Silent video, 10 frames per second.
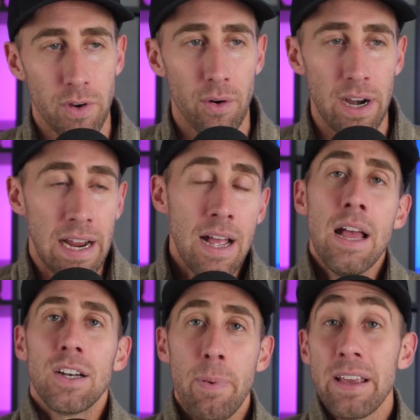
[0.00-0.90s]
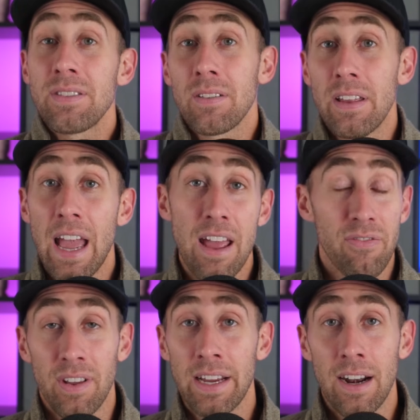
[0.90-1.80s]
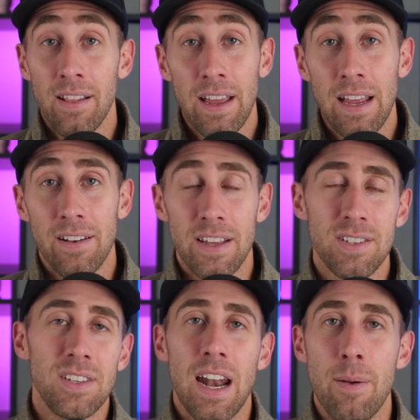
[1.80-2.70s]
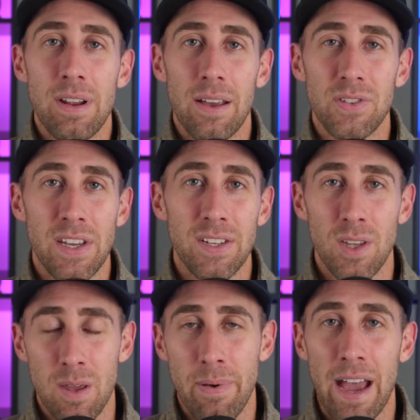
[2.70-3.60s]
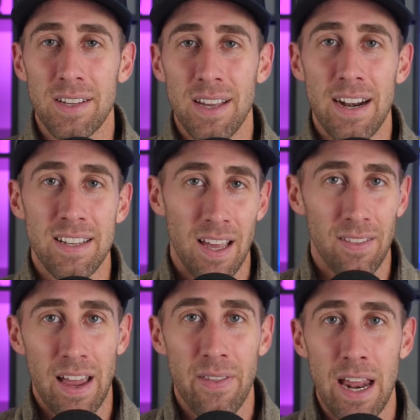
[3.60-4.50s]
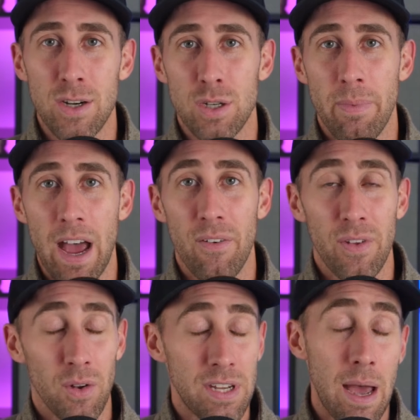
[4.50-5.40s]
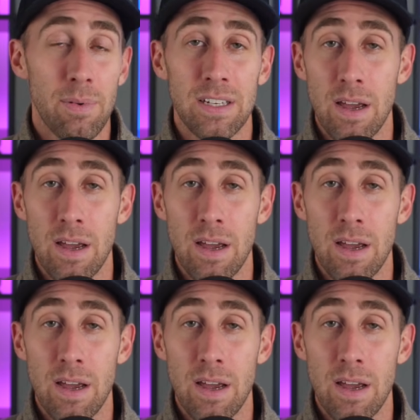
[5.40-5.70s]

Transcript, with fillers: Fury. Basically a fling on a land. This is an M D F C, so the backside is a land that enters the battlefield, tap, you can